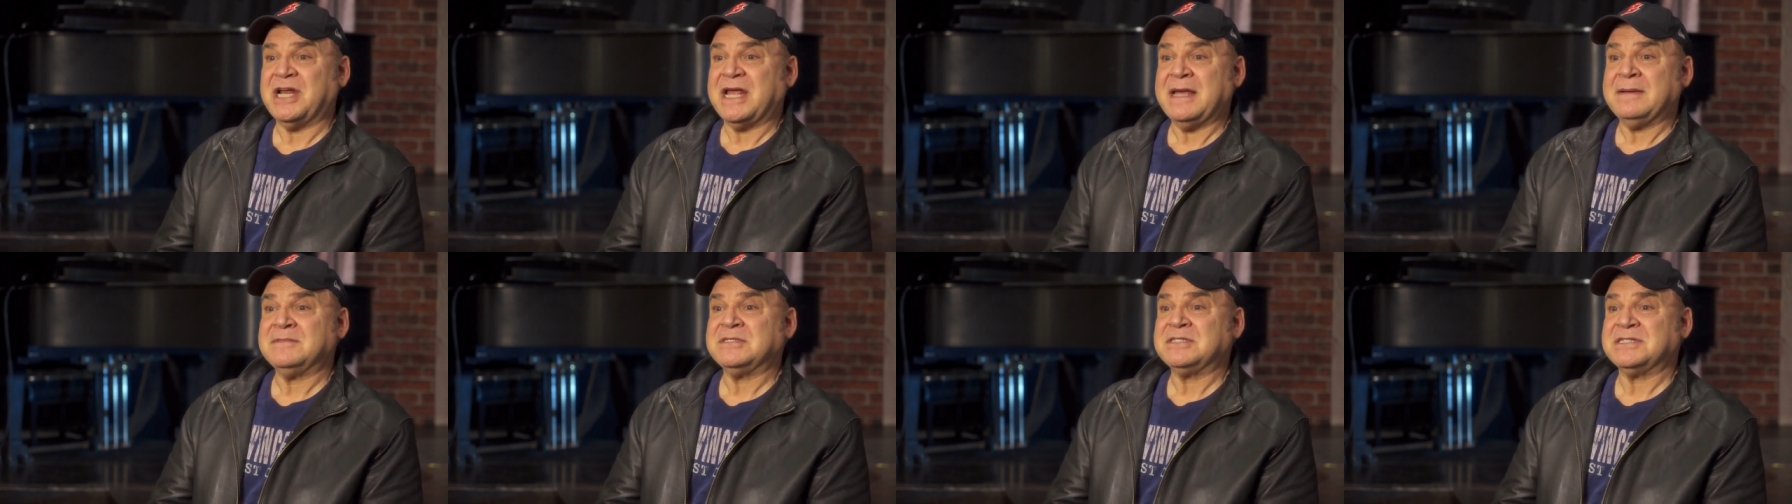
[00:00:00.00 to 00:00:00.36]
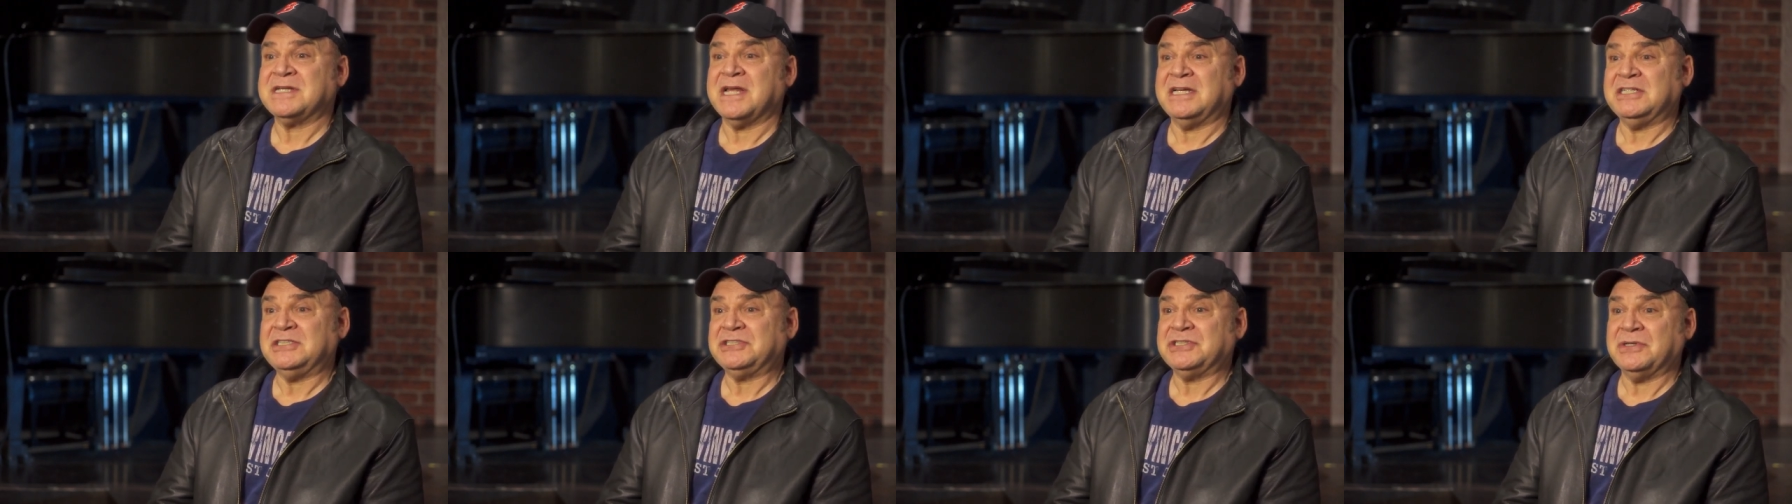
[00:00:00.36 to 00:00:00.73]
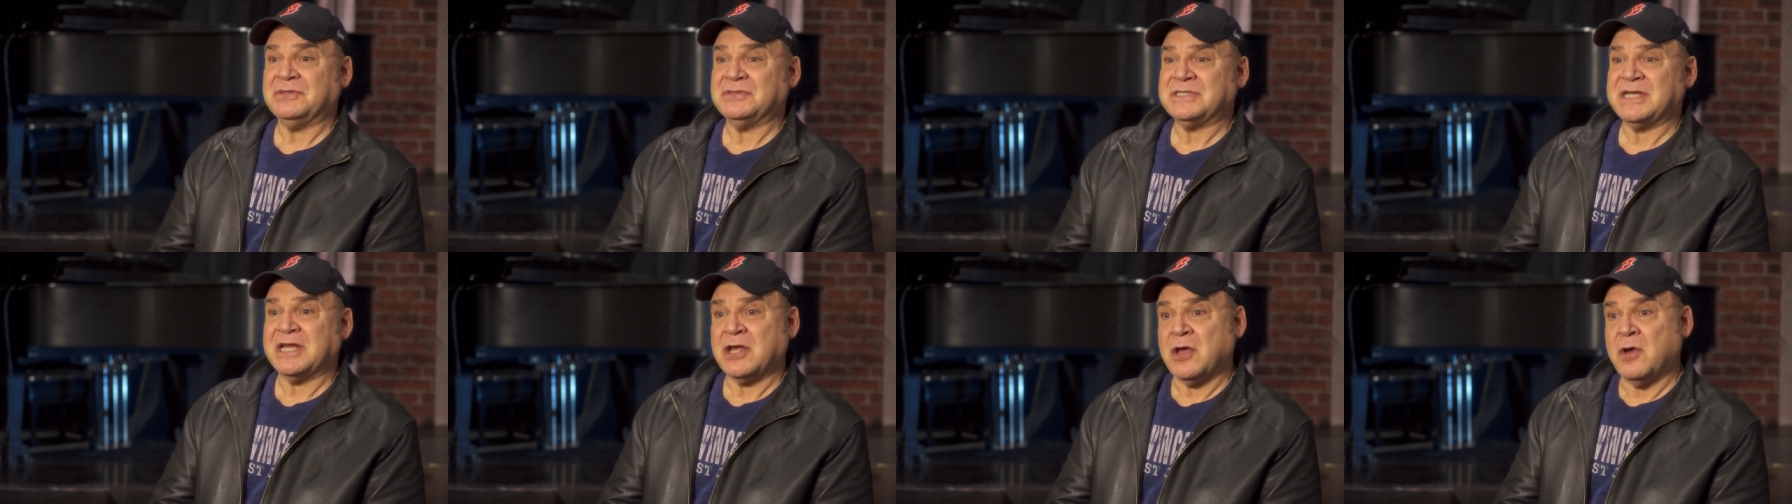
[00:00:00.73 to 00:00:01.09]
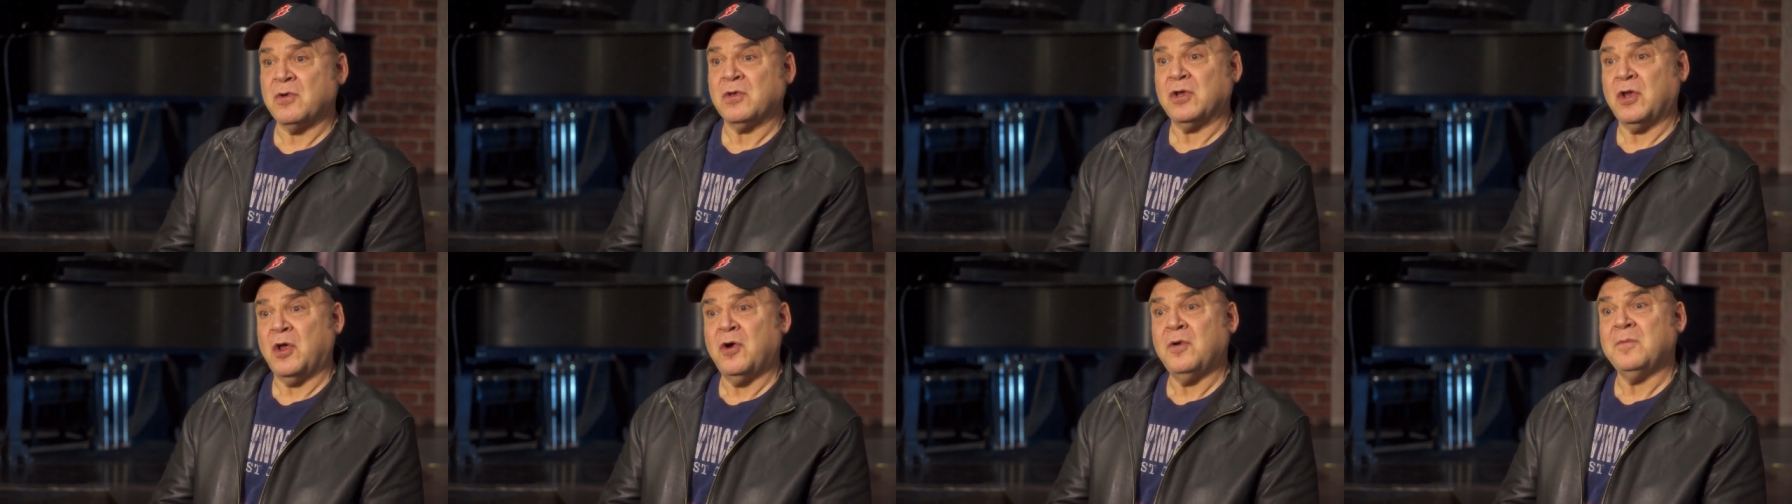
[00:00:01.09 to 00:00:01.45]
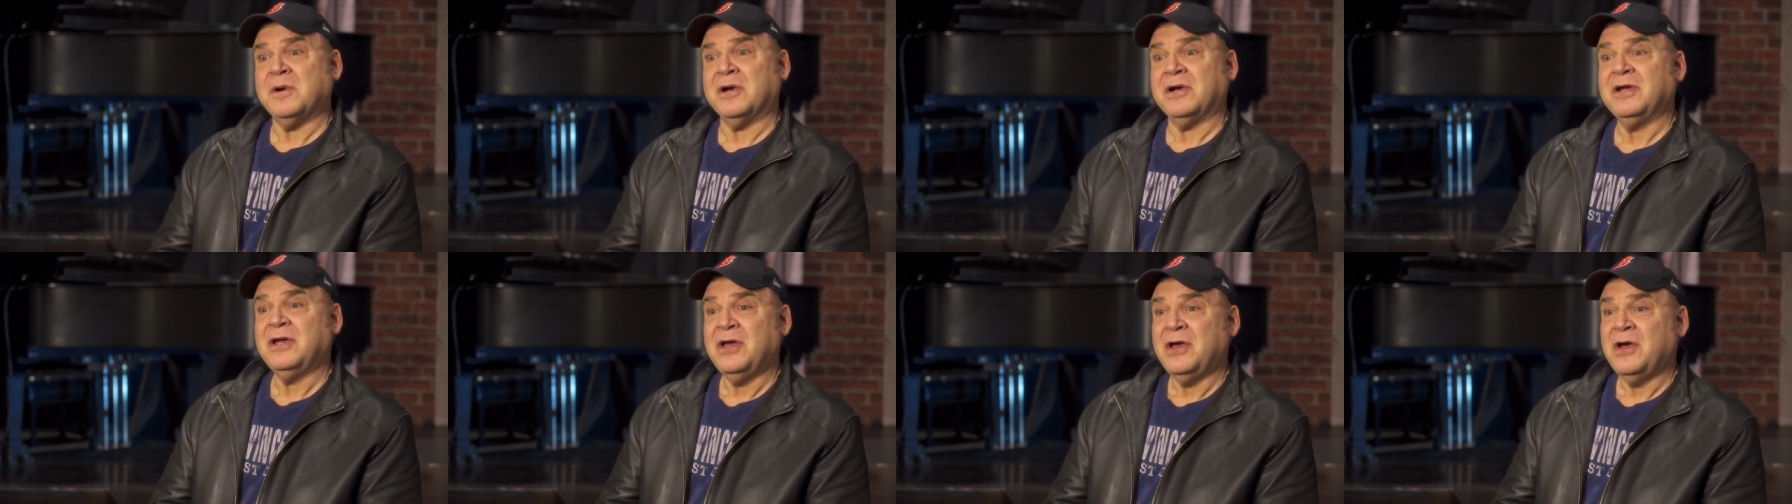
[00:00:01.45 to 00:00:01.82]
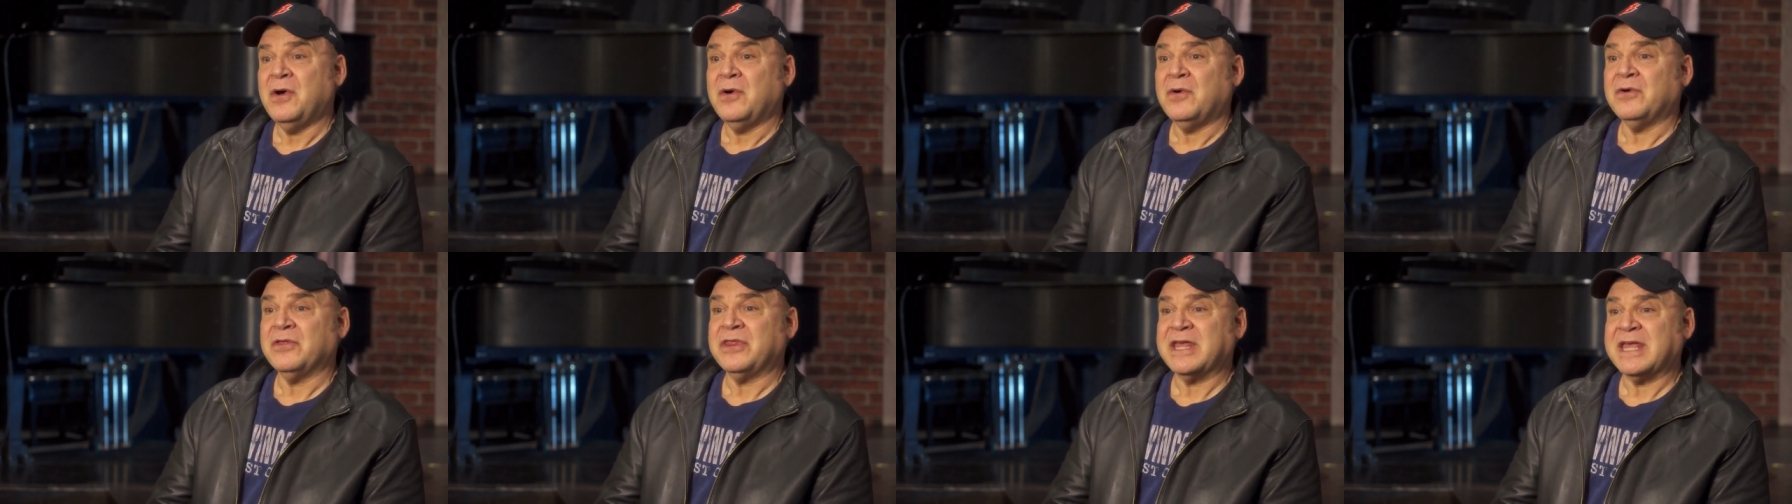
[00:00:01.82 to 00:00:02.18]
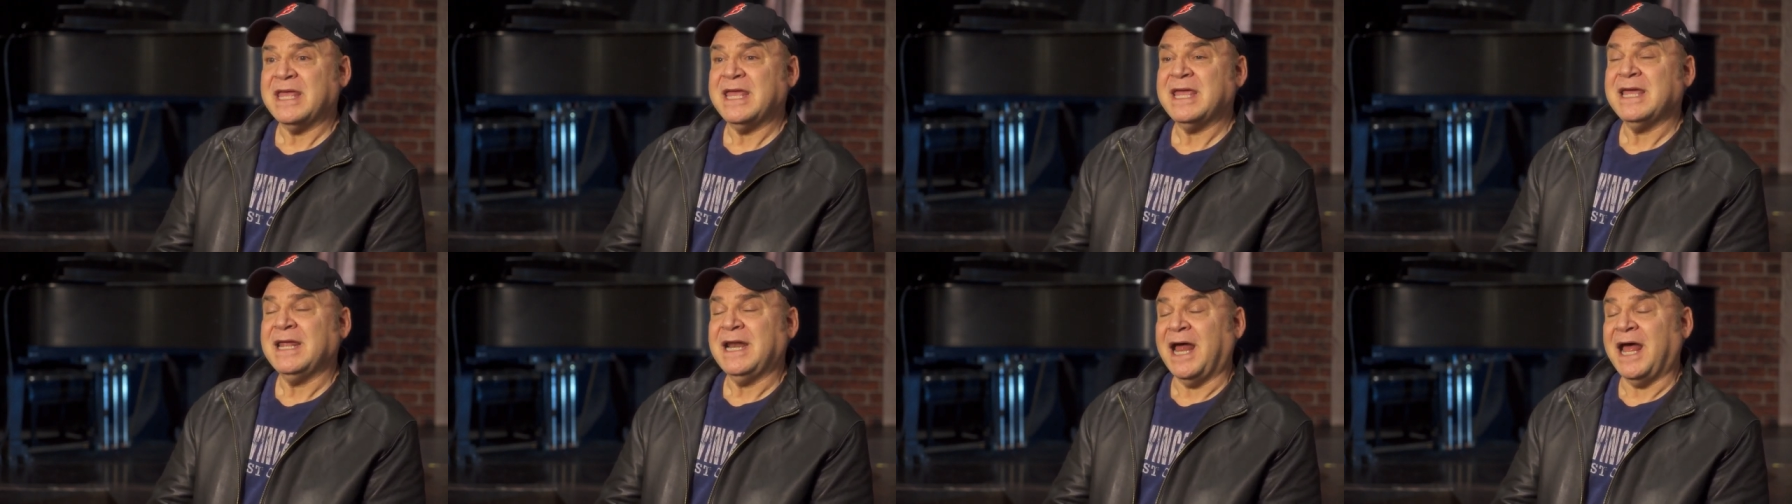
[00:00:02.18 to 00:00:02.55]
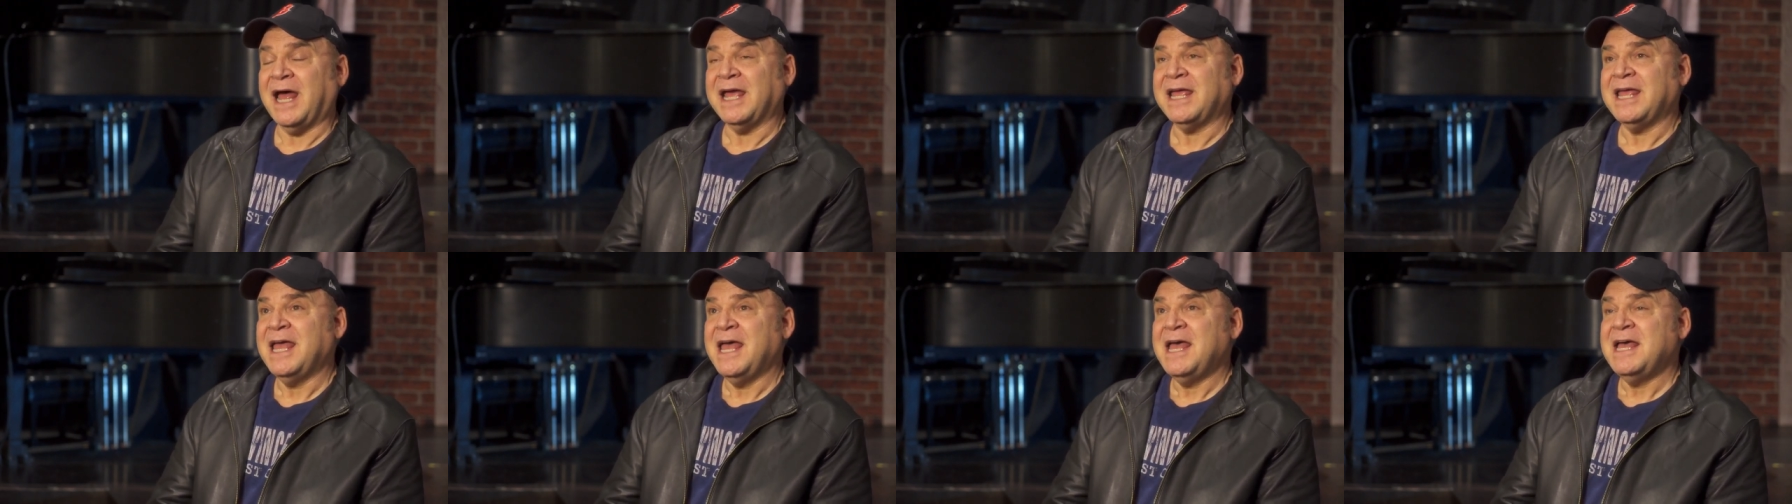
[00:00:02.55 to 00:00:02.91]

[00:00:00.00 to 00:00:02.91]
Hammerstein shows like Oklahoma or The King and I.